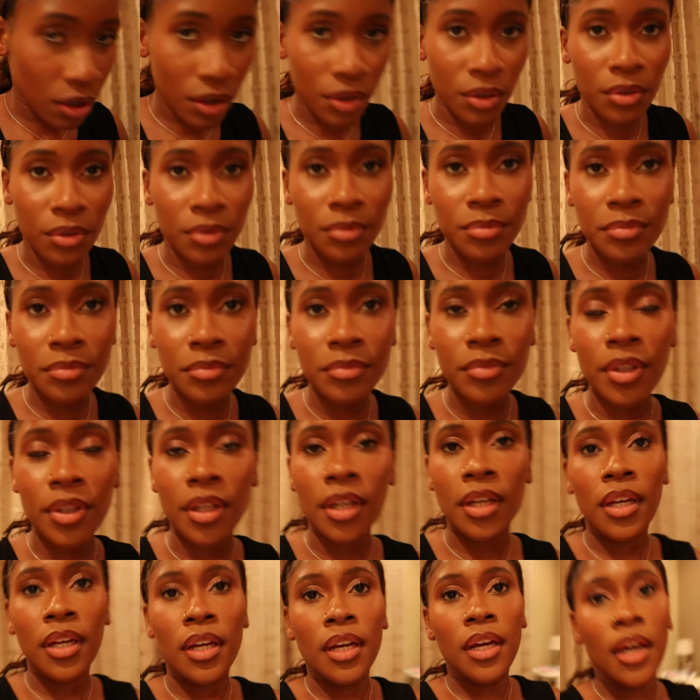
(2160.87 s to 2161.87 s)
got home.
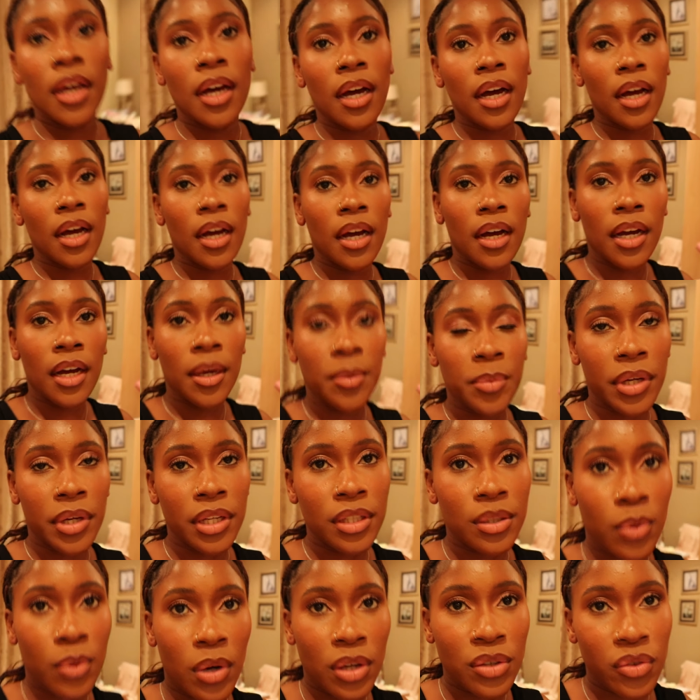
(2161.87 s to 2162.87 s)
I'm going
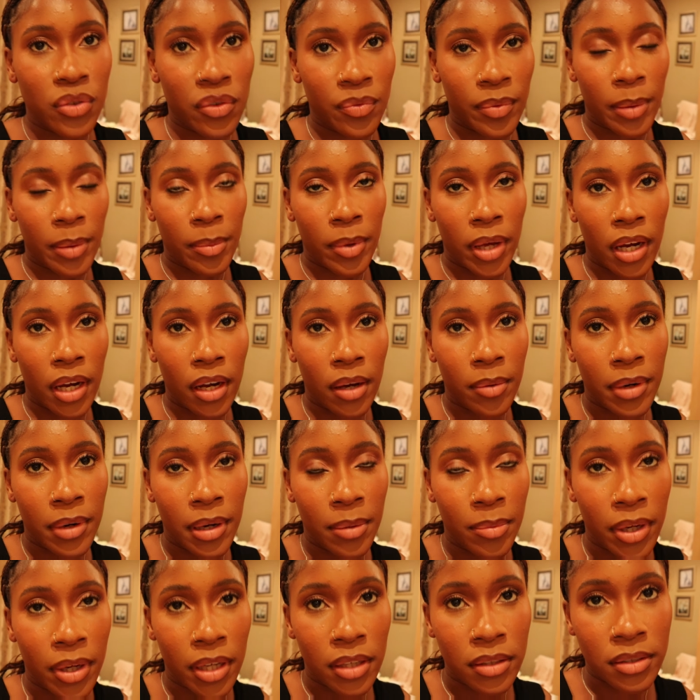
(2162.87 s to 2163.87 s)
to wash off my makeup and
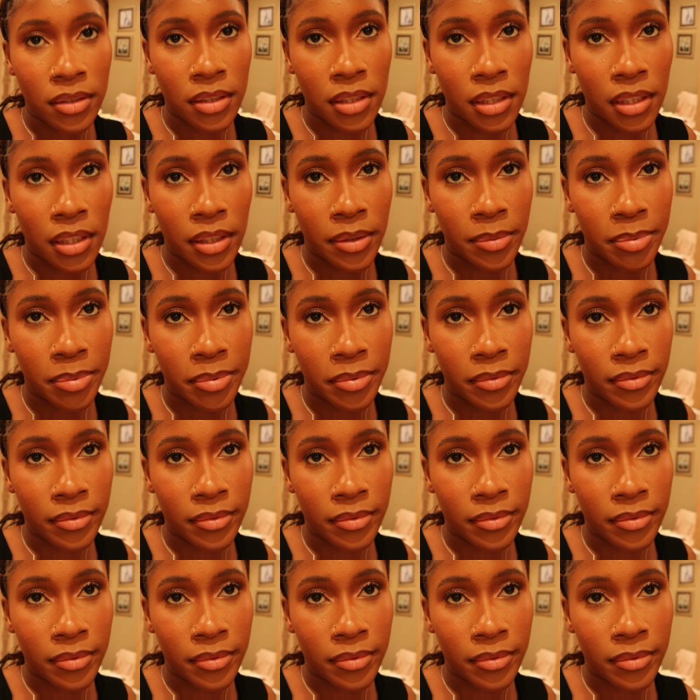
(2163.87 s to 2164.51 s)
I'm going to sleep.